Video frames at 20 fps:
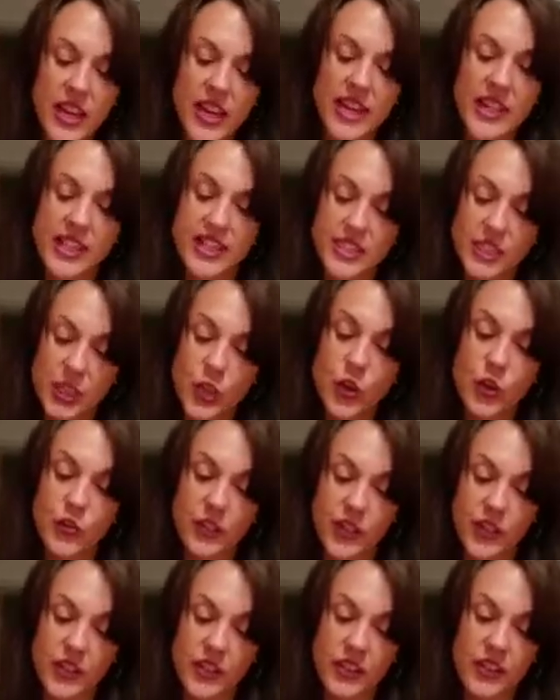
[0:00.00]
it's
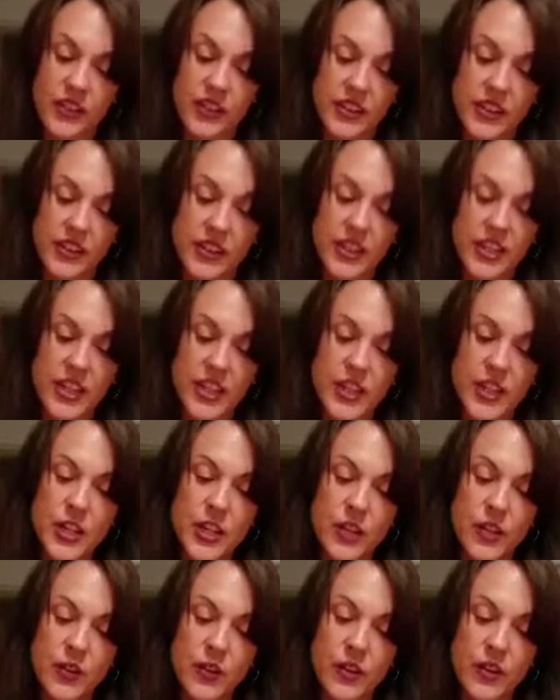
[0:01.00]
over, you
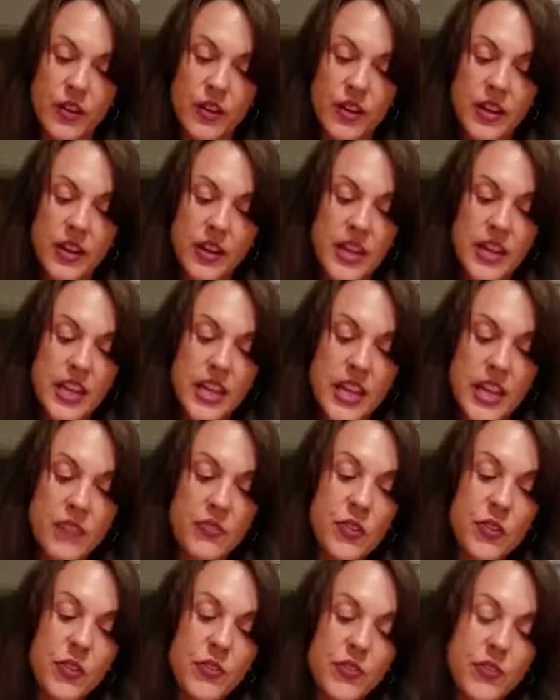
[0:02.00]
know, if
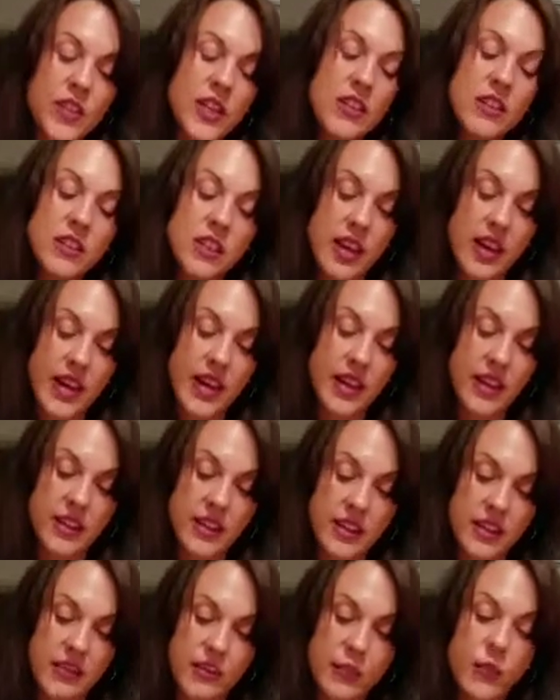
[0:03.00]
you feel like,
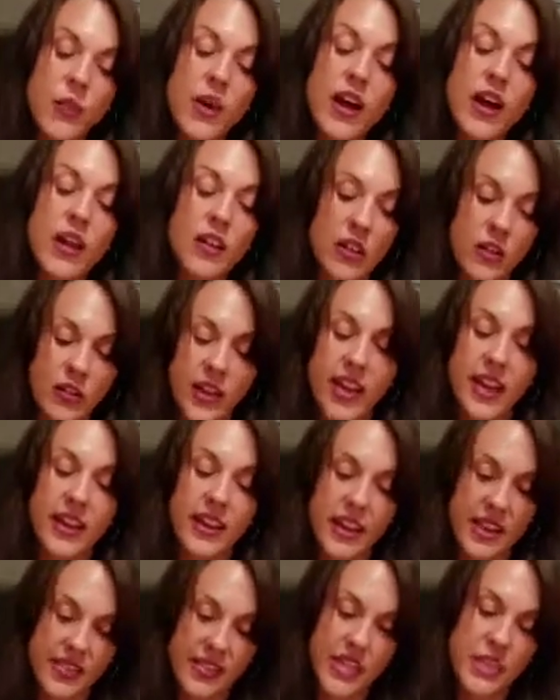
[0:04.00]
well, okay,
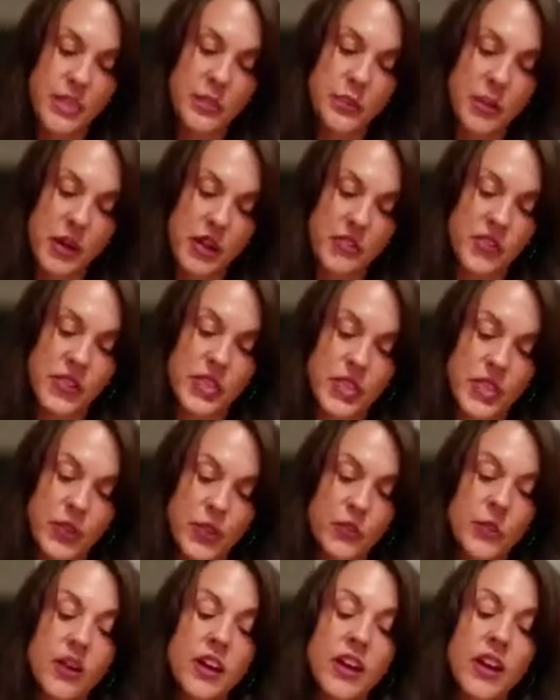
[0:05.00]
and that's part of it too.
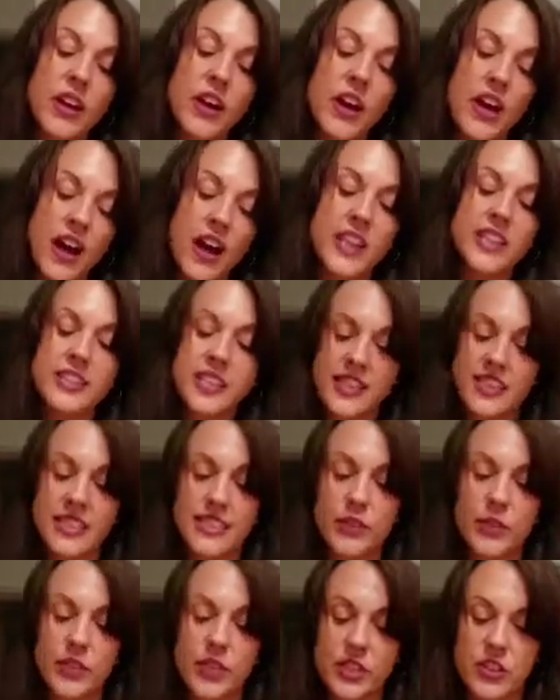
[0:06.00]
I see
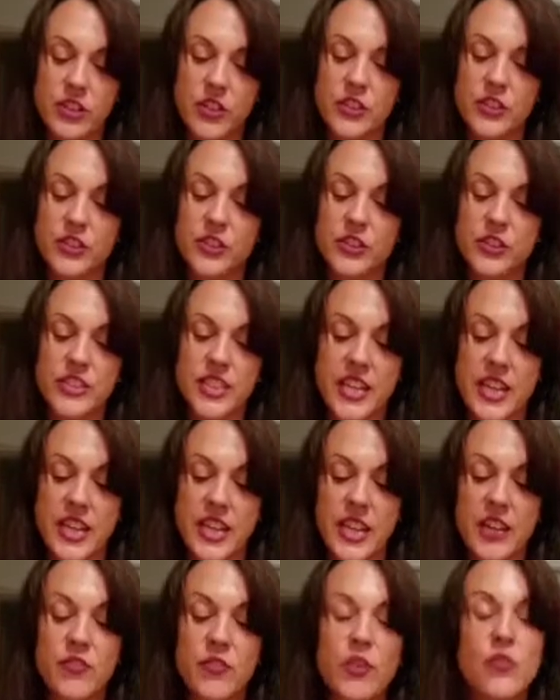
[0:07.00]
what the cards are saying.
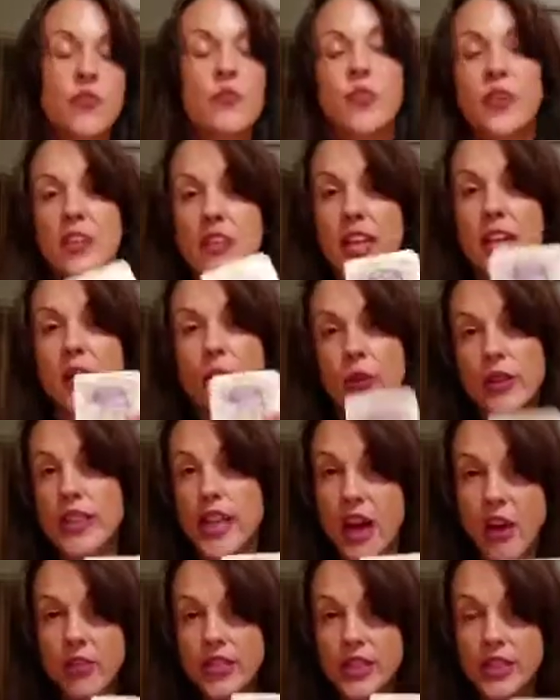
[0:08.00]
If you feel like
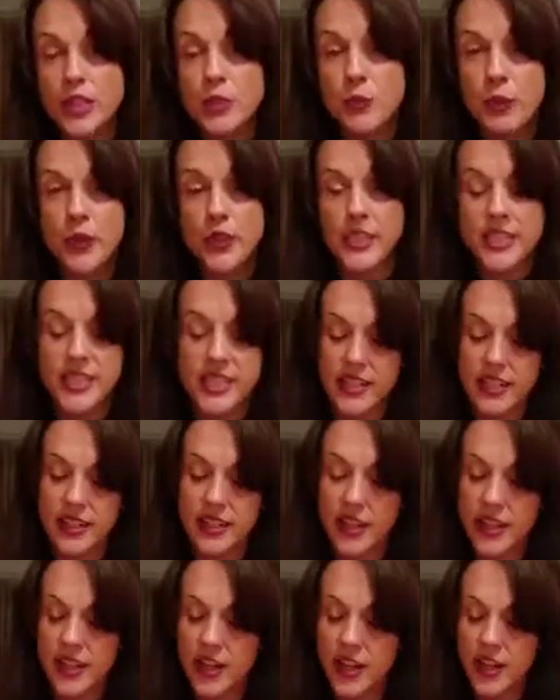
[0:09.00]
without this person,
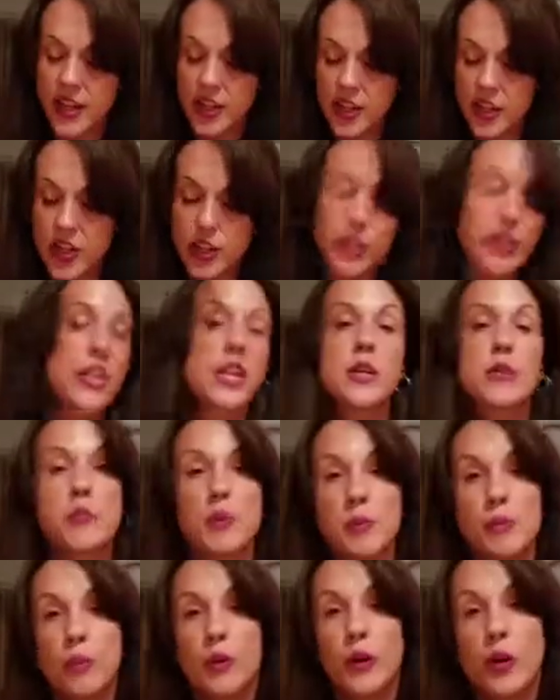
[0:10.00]
you're going to be
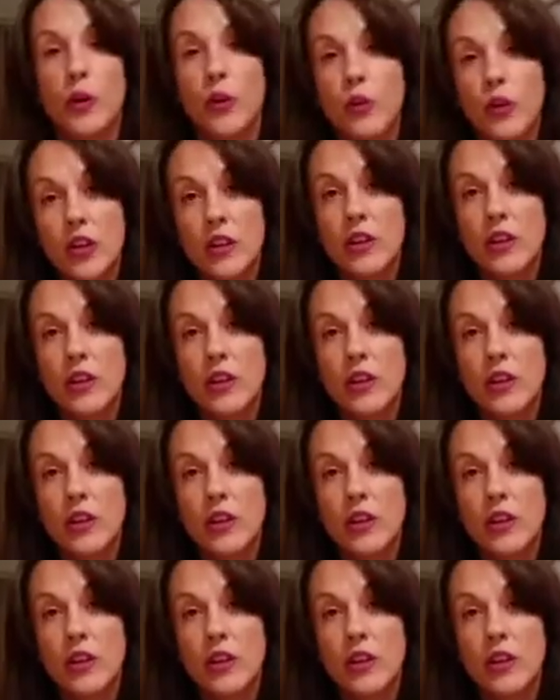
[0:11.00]
broke